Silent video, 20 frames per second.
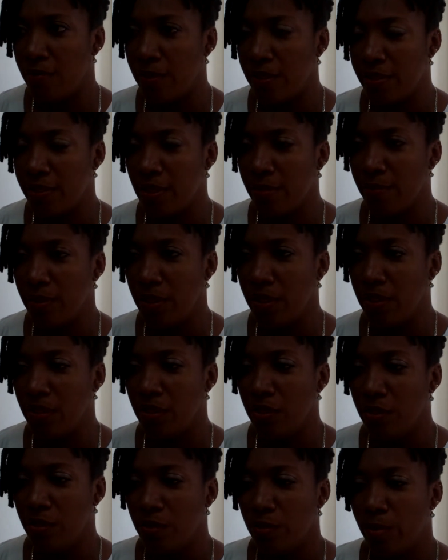It's something
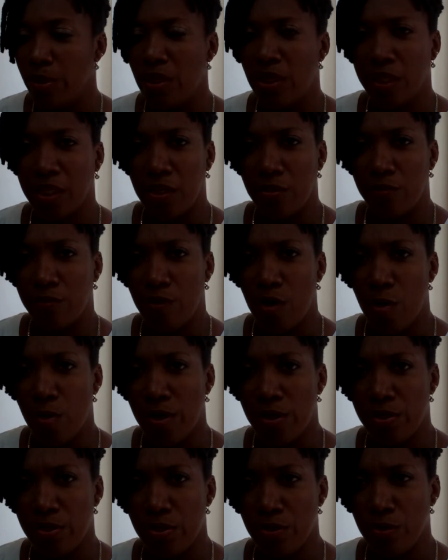we're looking
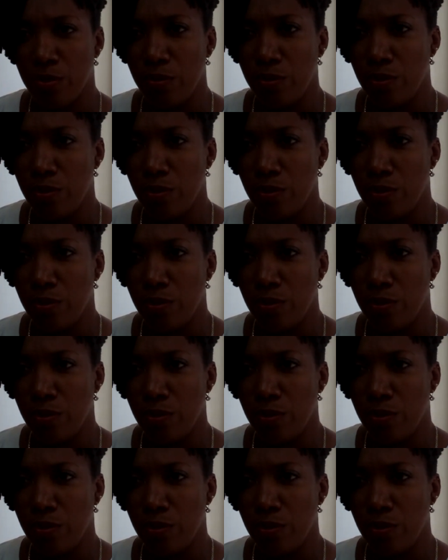forward to.